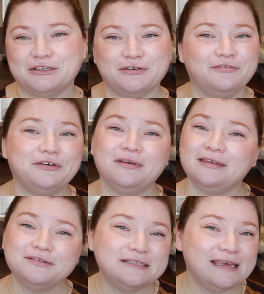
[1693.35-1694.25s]
Don't feel
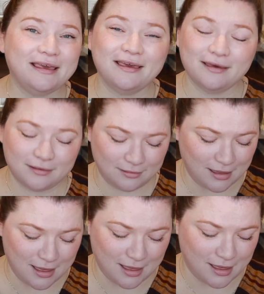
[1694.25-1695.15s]
guilty,
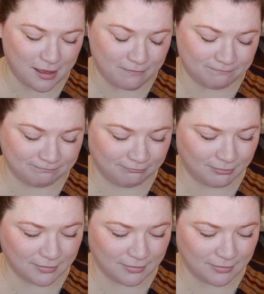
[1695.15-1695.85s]
and